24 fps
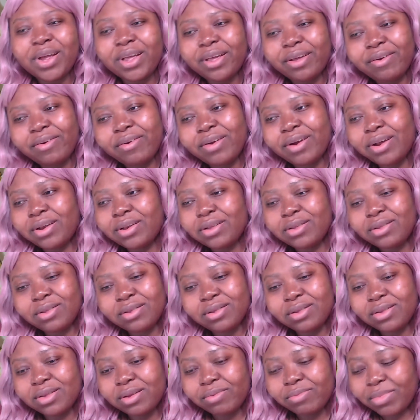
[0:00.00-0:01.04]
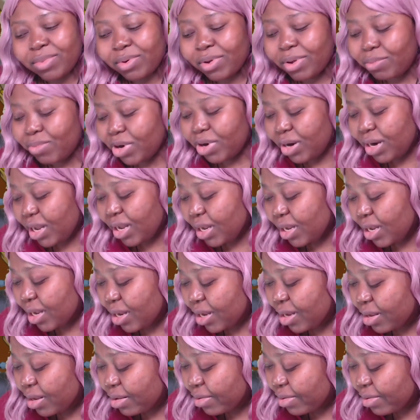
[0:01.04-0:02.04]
here, and it's I'm not liking it.